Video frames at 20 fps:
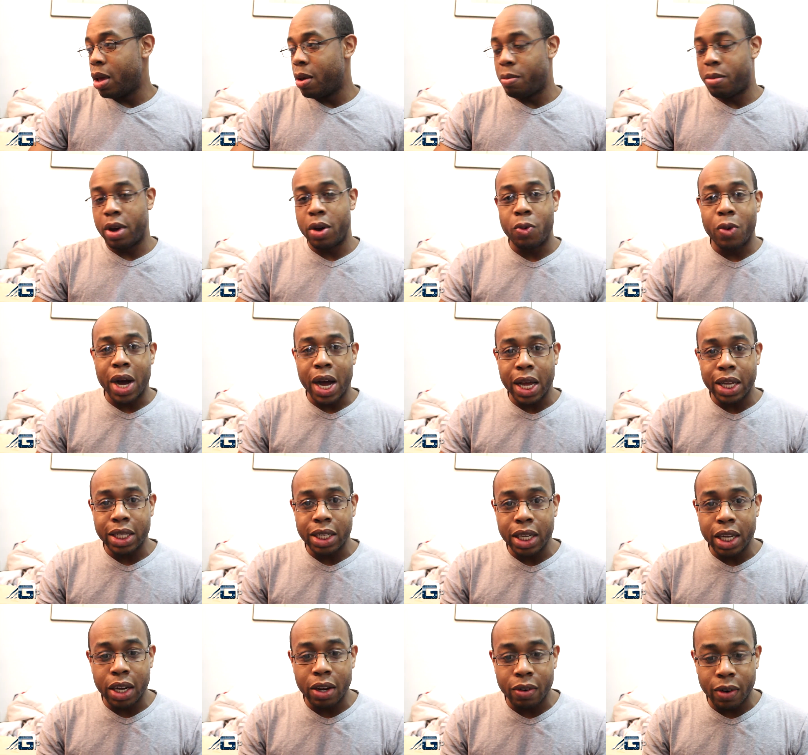But why
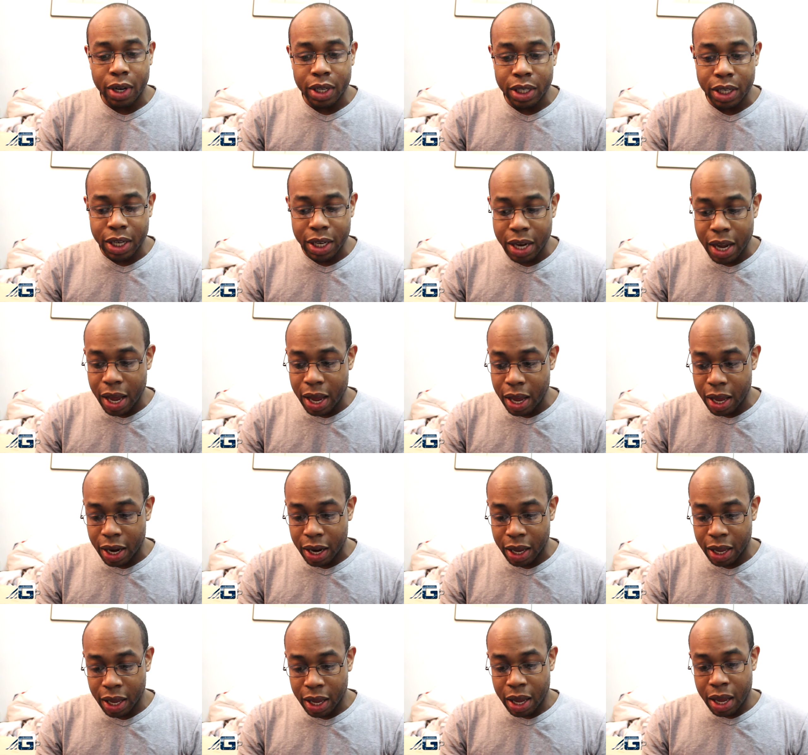is Dick Grayson
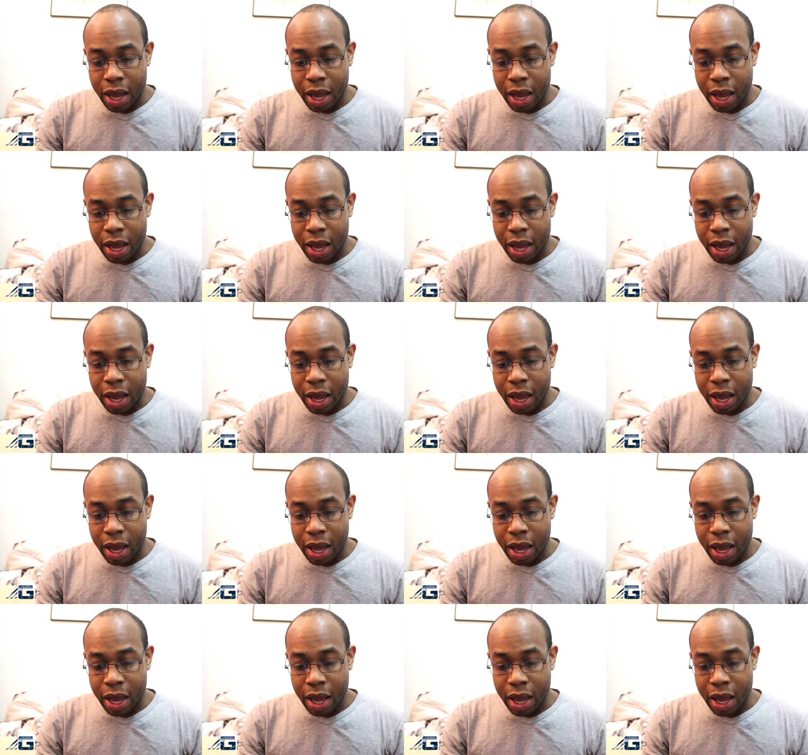dead?